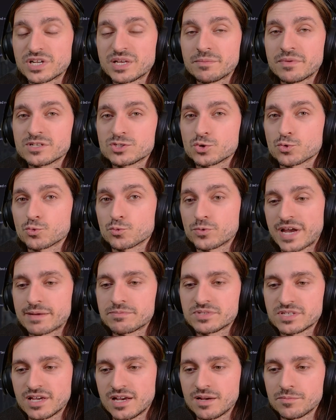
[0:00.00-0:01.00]
pretty much
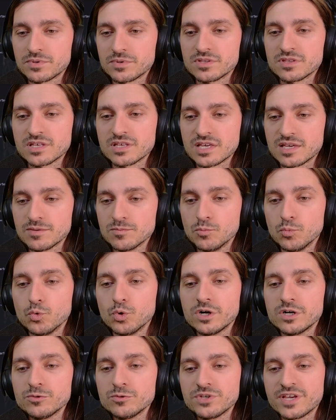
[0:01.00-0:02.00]
wraps up the
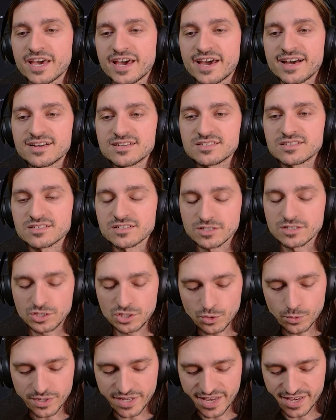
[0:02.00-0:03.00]
BwodeCast
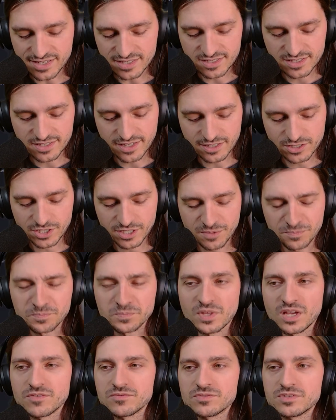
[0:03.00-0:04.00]
Q&A
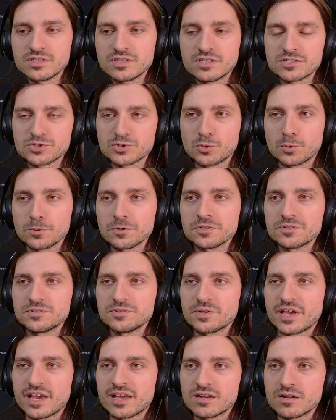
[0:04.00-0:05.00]
section of the
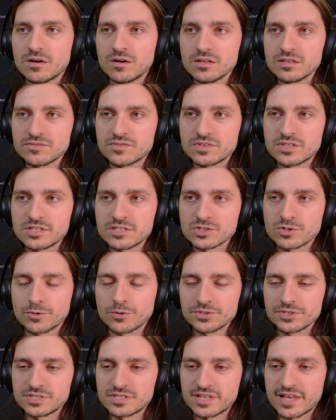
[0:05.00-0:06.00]
Discord and all of the
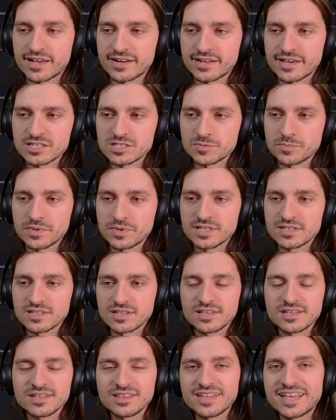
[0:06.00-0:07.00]
discourse that has
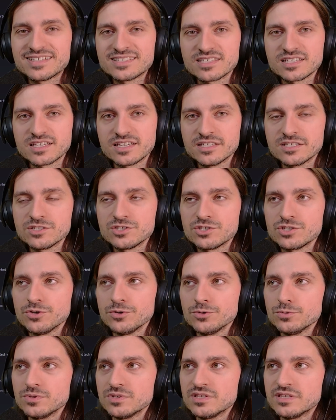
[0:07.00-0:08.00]
been lent
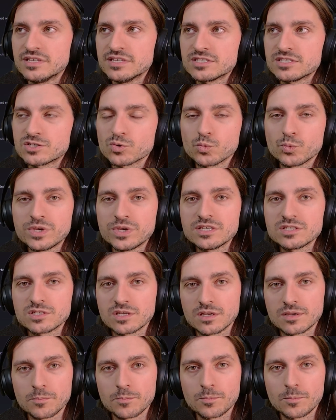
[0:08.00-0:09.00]
into this
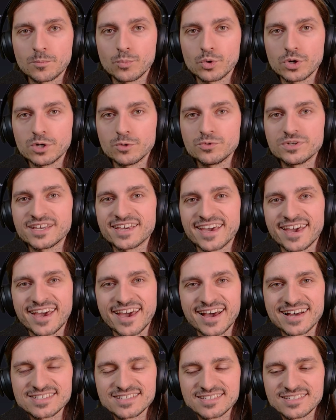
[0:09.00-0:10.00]
week's
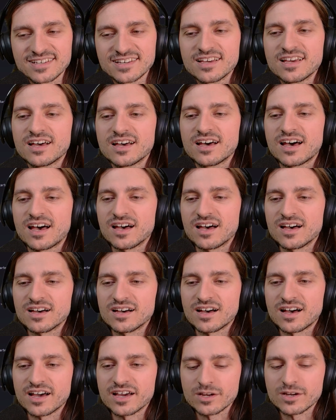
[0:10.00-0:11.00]
BwodeCast.
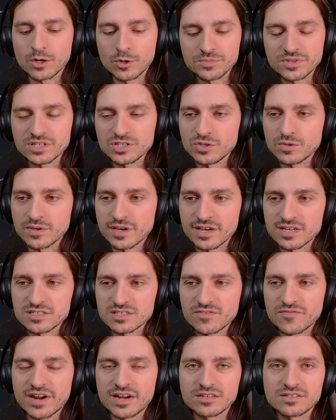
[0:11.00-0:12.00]
I hope that you
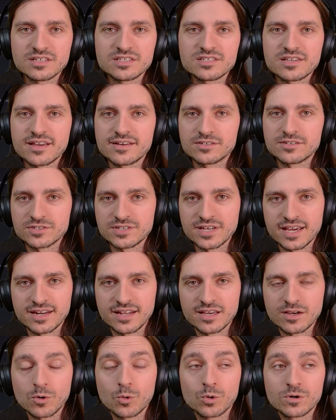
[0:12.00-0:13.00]
guys found this
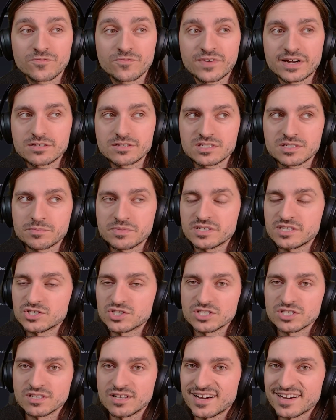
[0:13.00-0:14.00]
entertaining or found some
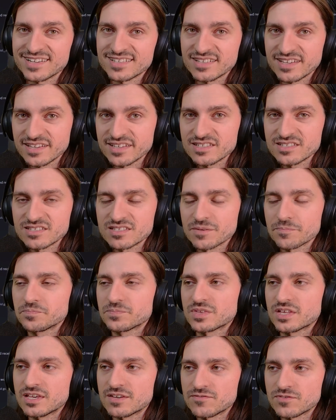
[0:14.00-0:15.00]
additional ideas.
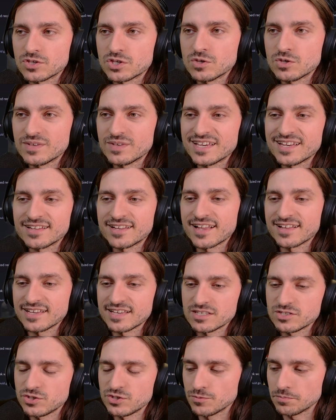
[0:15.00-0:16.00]
If you needed
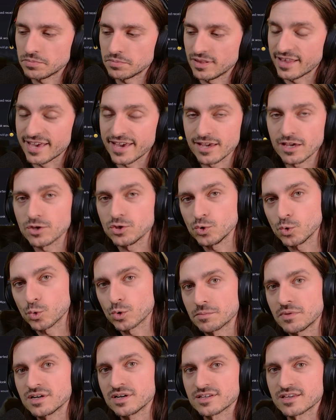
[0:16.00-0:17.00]
any to play
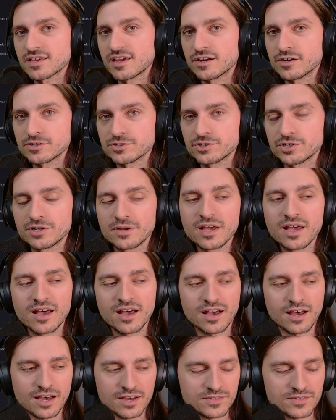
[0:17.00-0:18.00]
your monk character,
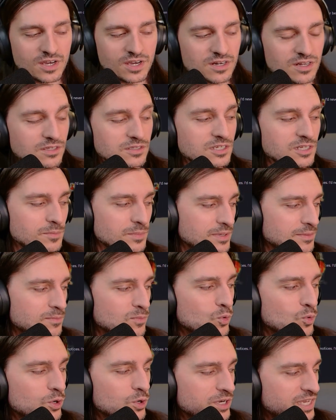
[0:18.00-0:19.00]
I've got a little bit
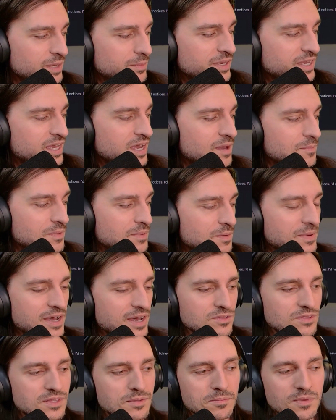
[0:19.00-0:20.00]
more coming up
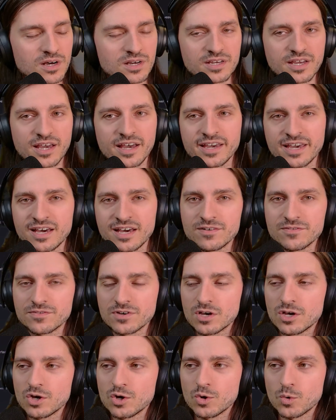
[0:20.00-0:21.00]
about the monk. I
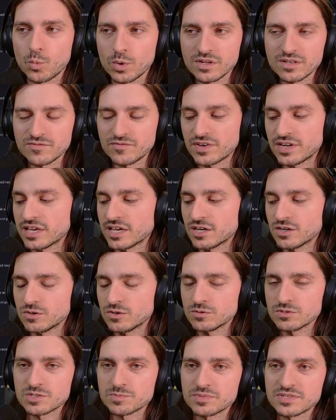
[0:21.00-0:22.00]
have one
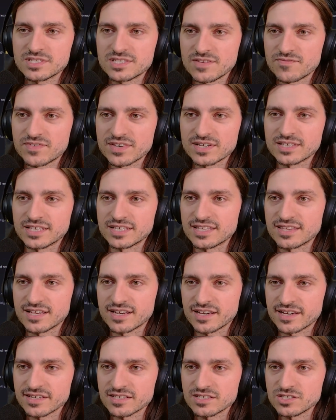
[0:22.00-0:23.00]
video specifically
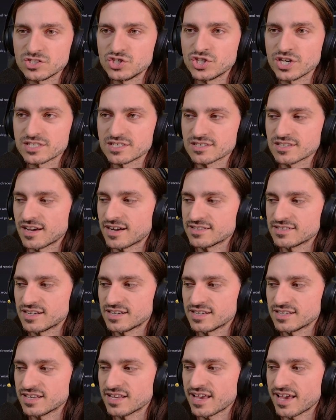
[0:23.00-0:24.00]
that I just got
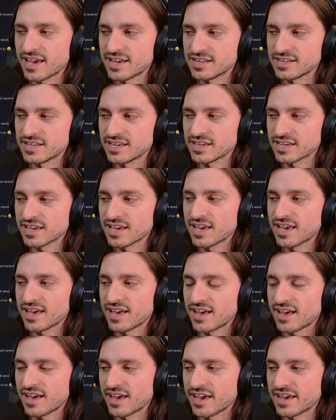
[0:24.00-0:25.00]
done editing,
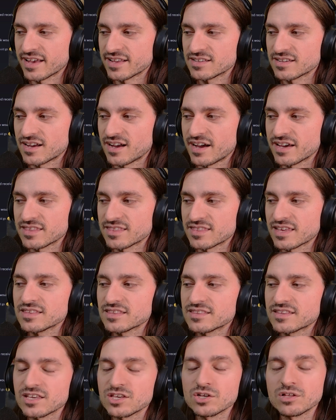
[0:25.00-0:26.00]
and I
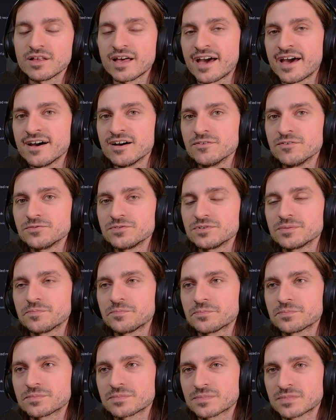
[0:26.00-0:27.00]
think that you'll have
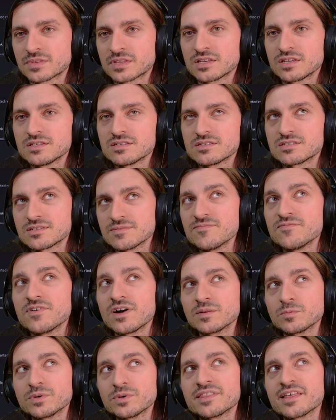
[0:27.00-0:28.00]
some
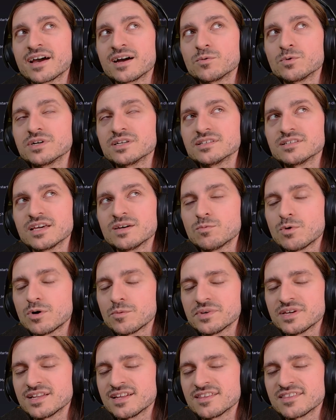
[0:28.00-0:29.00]
fun with that one. It
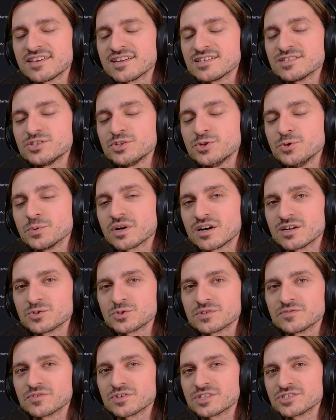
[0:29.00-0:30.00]
won't be anything too
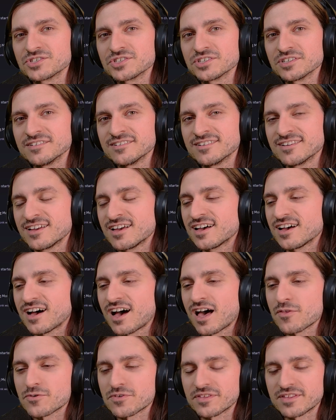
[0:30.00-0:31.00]
controversial.
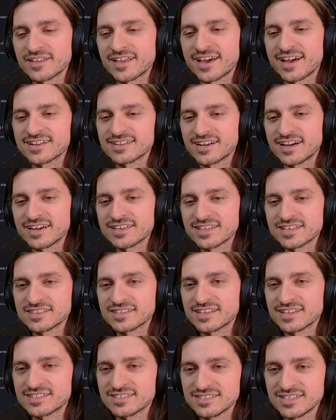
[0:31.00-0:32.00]
Other than that, I
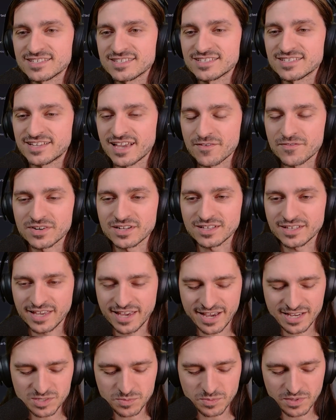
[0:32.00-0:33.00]
think that this
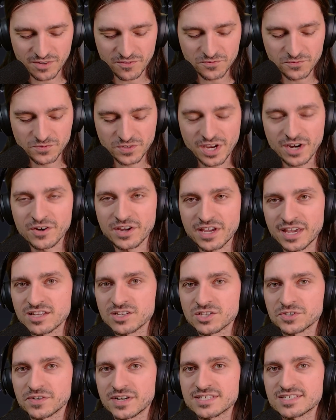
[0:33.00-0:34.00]
definitely has been a very
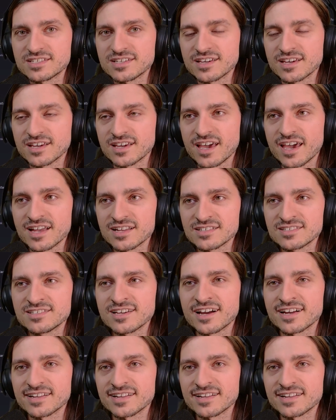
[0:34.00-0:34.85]
interesting and